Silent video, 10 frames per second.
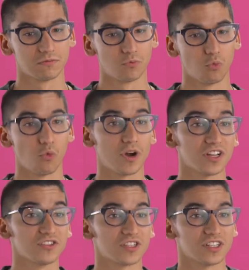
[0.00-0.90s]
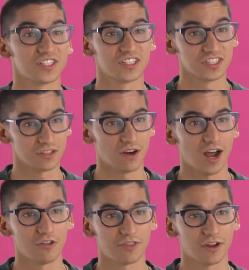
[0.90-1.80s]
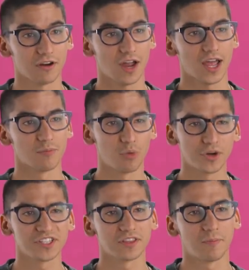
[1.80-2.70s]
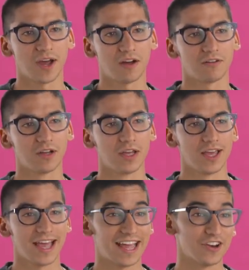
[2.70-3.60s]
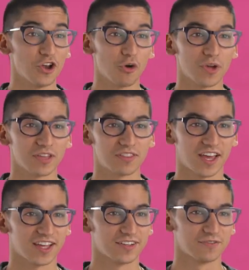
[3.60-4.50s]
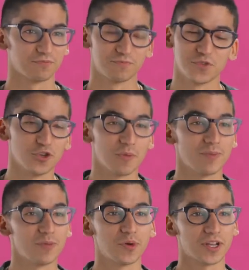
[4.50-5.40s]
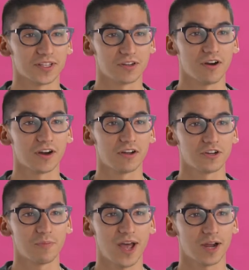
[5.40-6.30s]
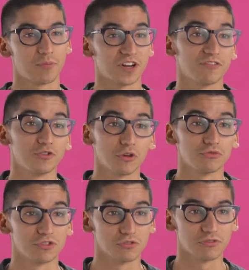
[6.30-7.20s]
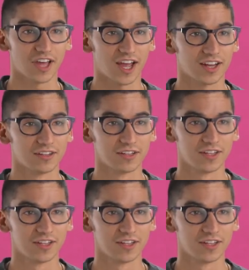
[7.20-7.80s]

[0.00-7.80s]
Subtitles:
what injustices are out there and pointing them out, and knowing that you may be putting a target on your back, but if you don't do that,